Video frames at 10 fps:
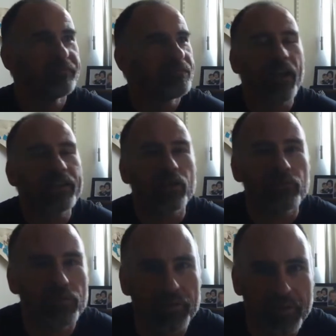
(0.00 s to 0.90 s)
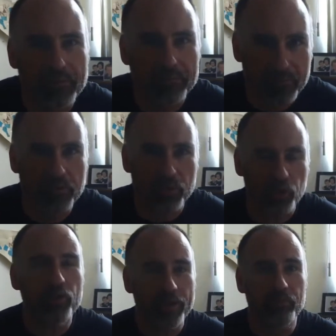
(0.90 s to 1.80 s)
fact that the
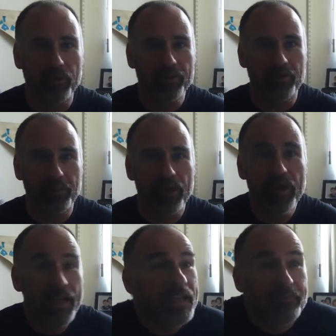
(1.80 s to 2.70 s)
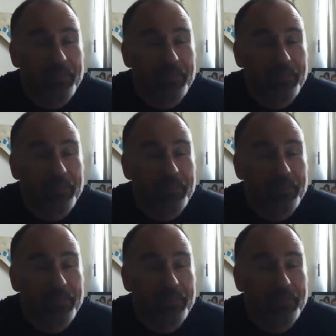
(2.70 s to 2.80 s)
uncertainty principle is